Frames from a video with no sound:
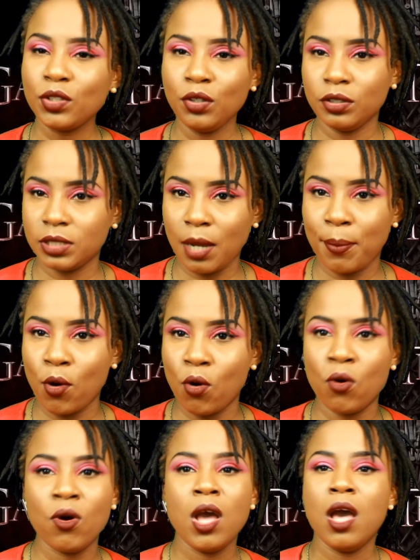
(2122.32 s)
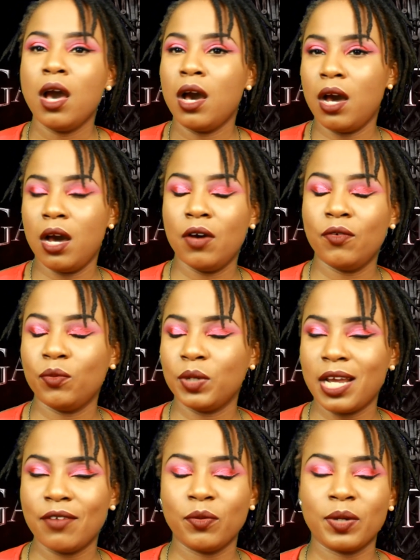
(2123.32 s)
I'm gonna take a poll uh
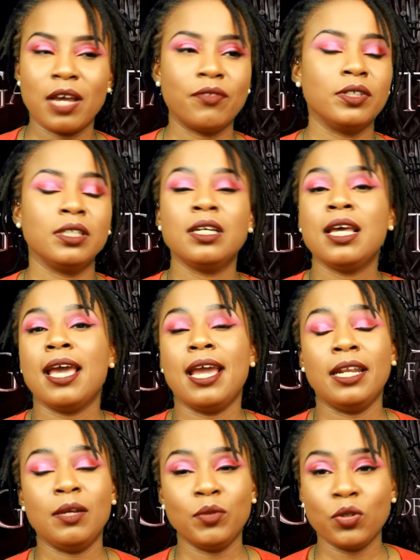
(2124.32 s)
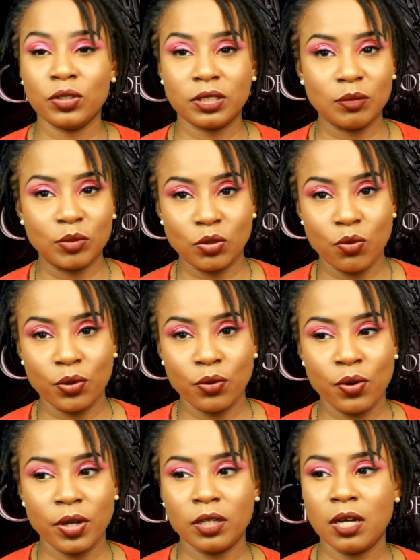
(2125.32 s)
whatever whatever and then we're gonna see what's going
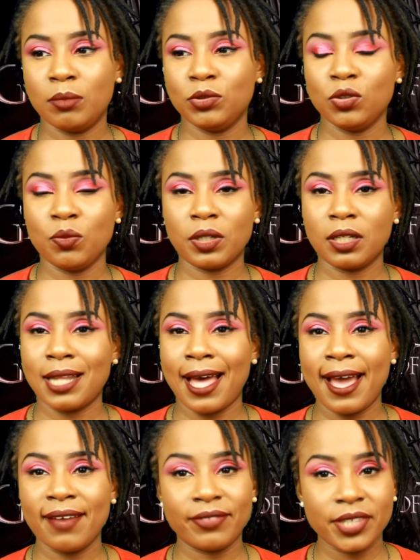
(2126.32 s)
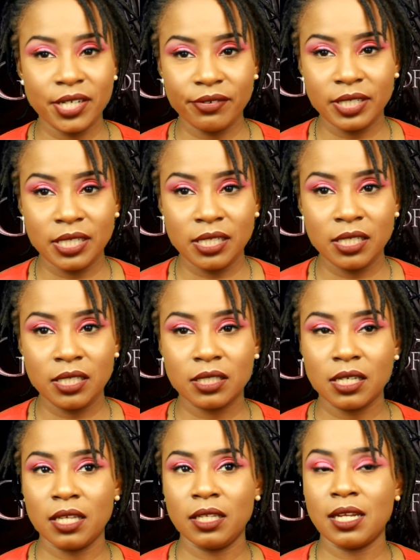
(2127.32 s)
on um do you want a live
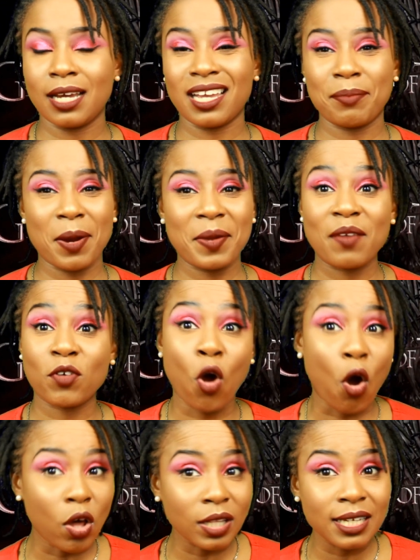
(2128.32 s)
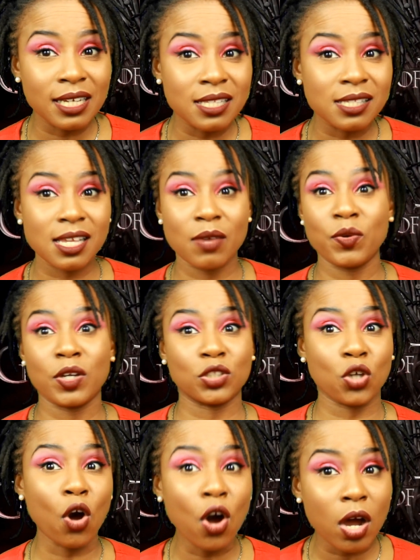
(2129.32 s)
theories and then i can probably have call-ins and we
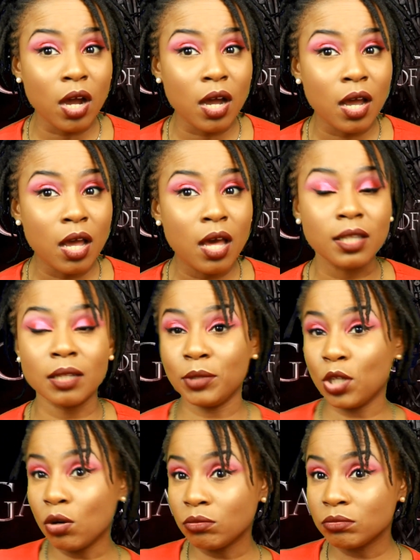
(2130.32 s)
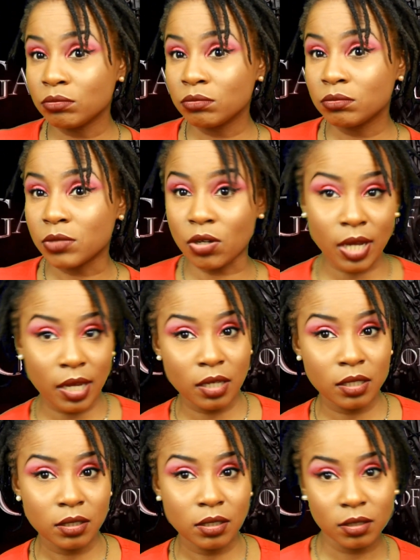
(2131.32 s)
could talk let me know
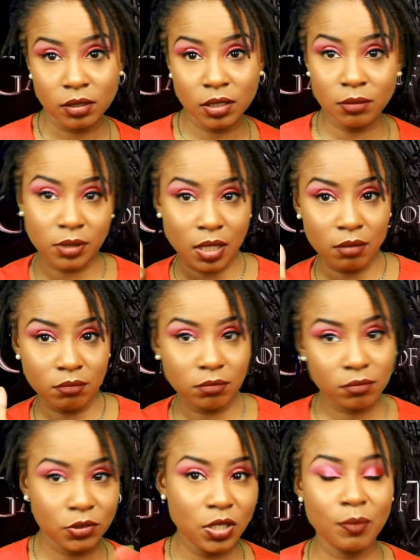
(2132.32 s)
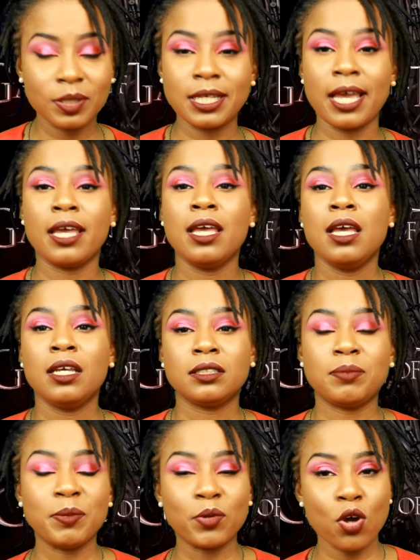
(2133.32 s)
okay thumbs up do y'all want that
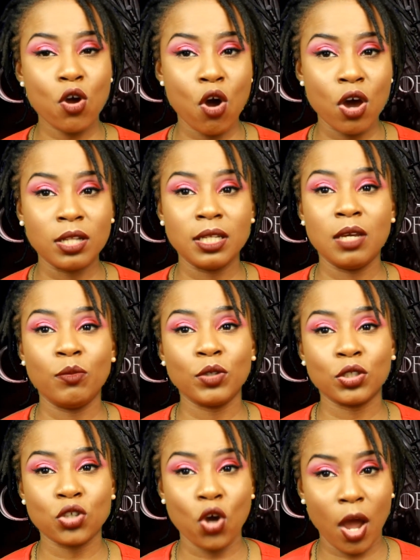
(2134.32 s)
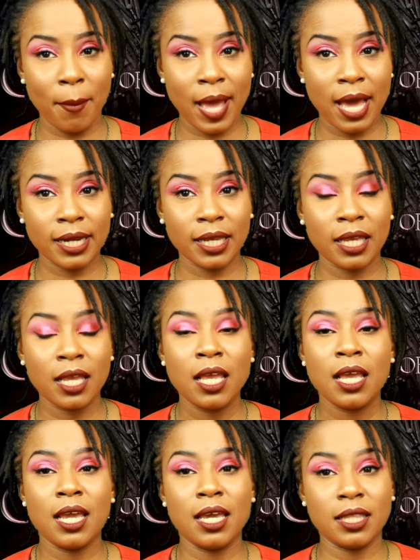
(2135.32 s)
so people could call in we could talk about it
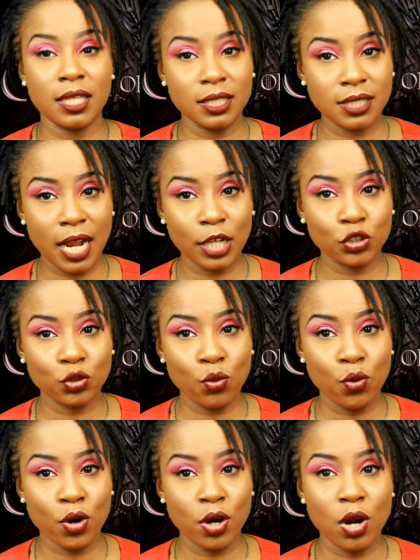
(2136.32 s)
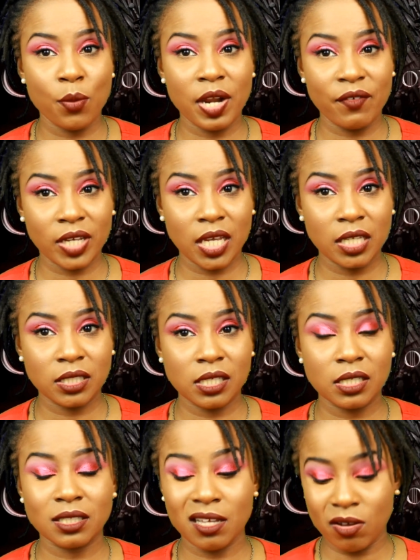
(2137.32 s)
and things of that sort or whatever the case
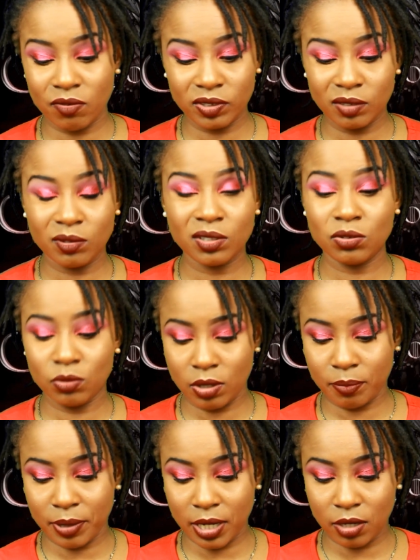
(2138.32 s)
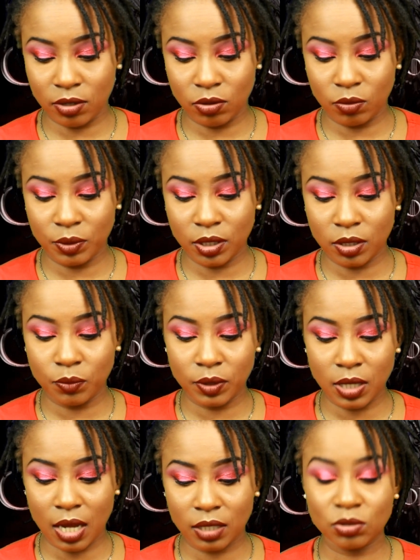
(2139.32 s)
is because i don't really want to do a panel we could
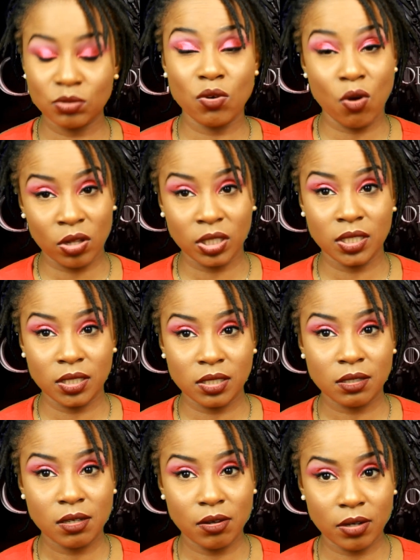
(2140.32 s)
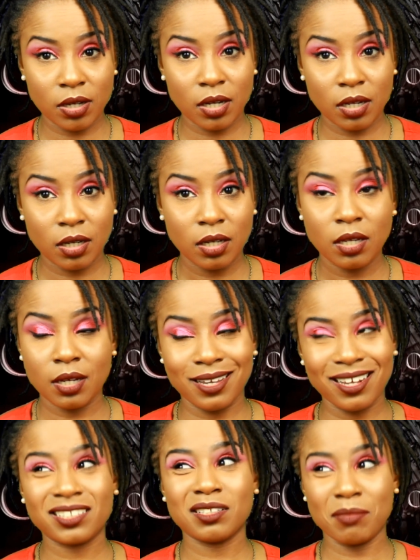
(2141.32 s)
we, i could do call-ins okay i
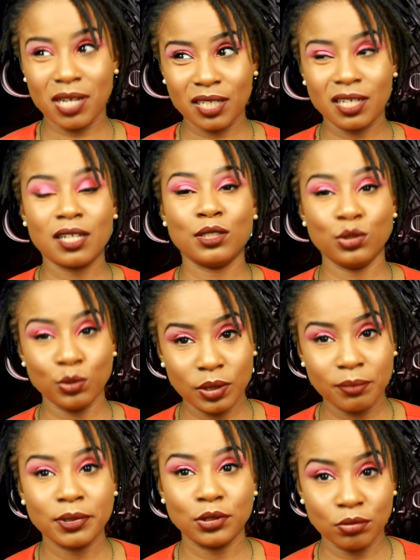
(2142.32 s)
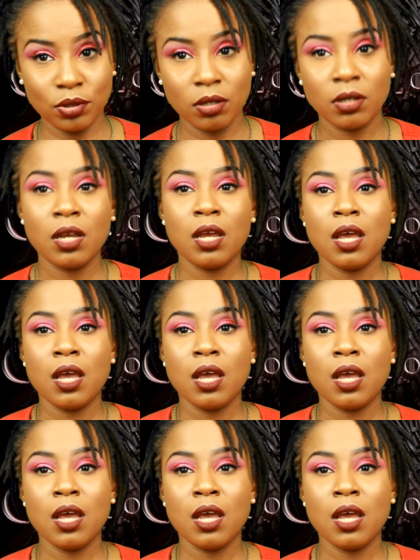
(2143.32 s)
asked somebody how to do it but you know